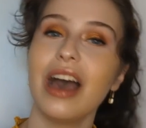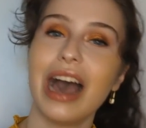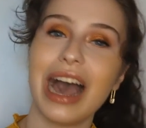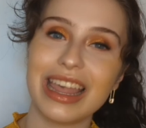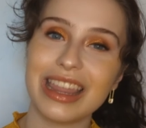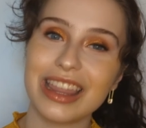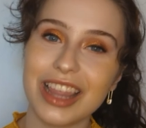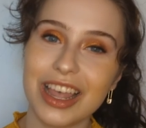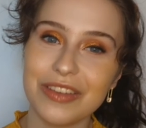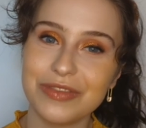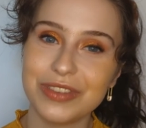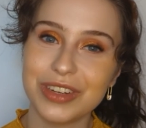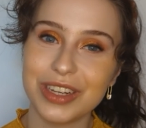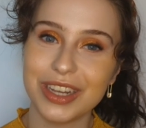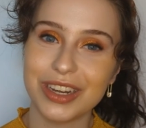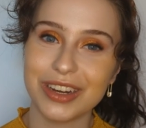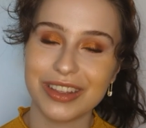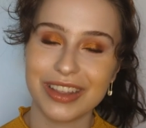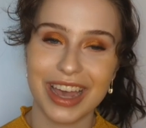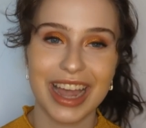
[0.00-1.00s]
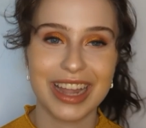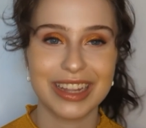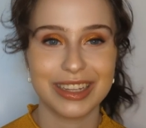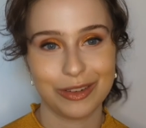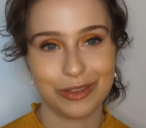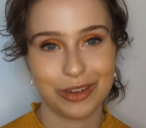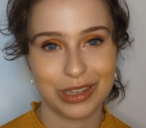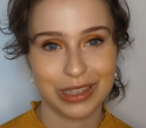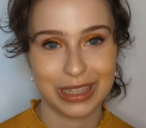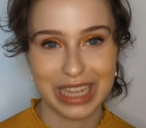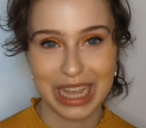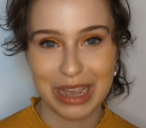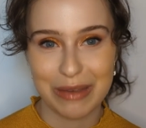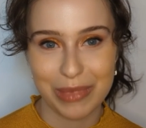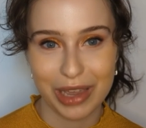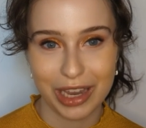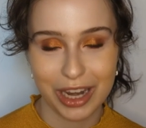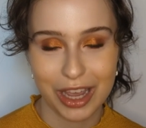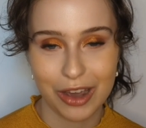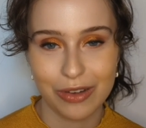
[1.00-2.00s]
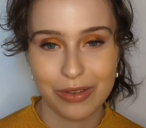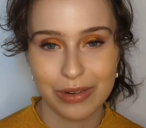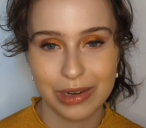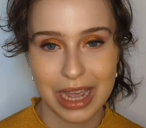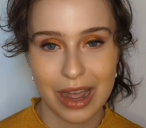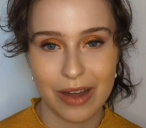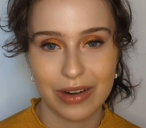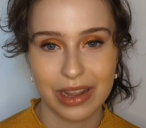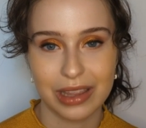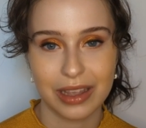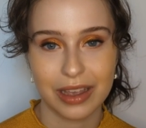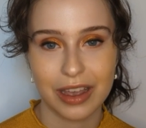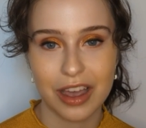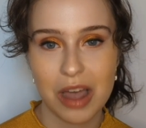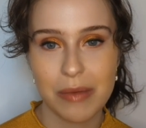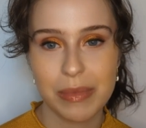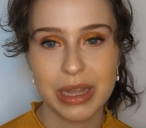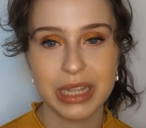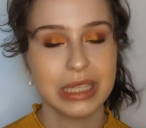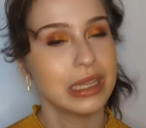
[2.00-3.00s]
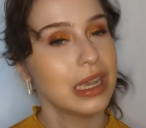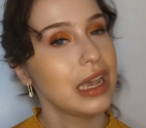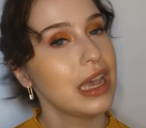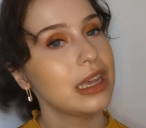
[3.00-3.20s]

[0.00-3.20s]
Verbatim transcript: I'd love to hear that, so just let me know down in the comments.